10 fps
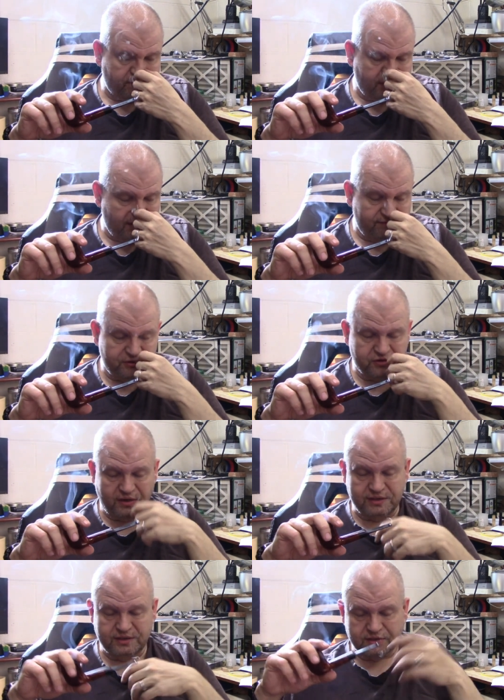Have you
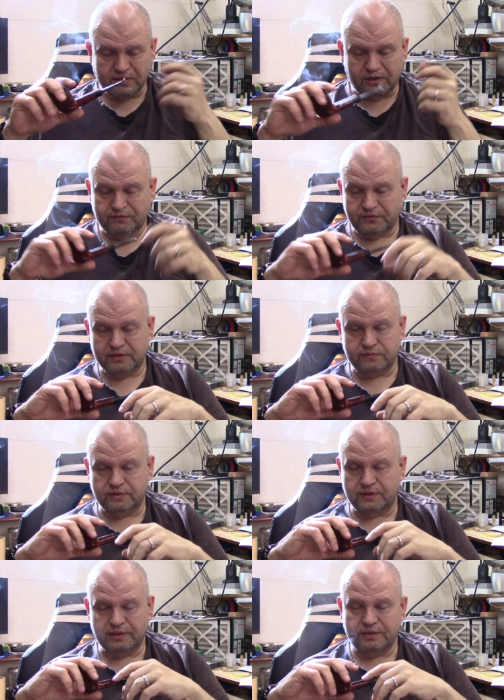tried this coffee? It's
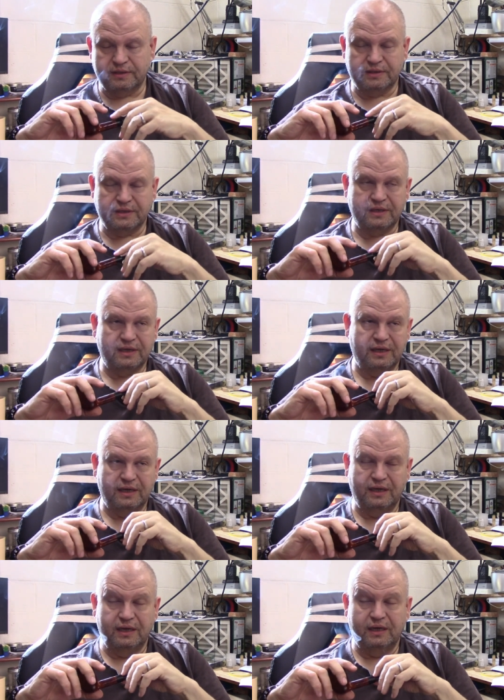really good.
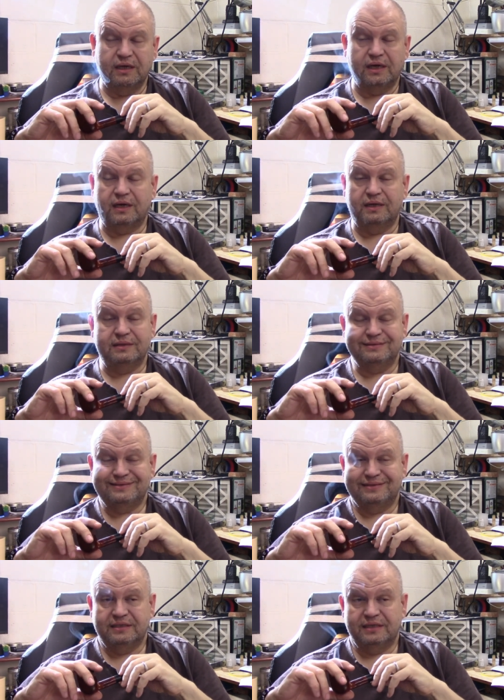
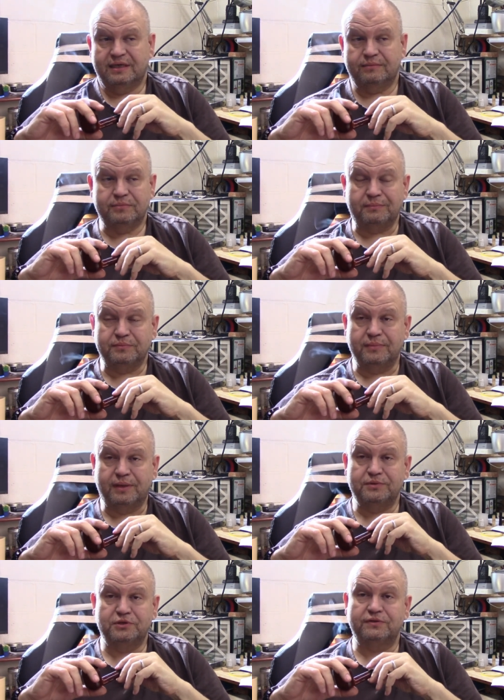Yeah, I'm,
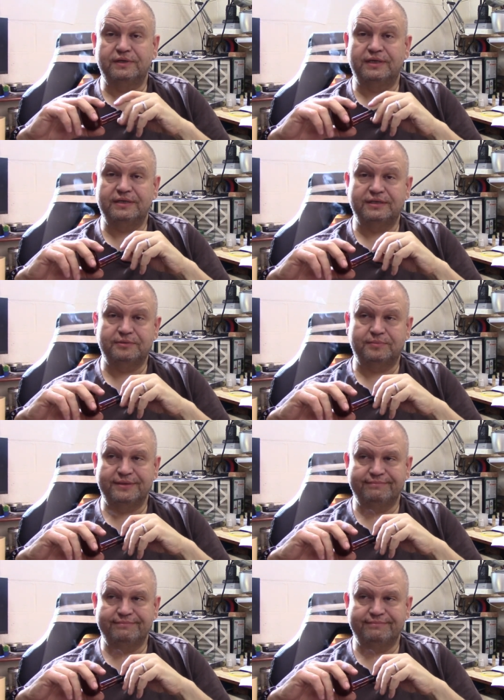I'm sure it is, but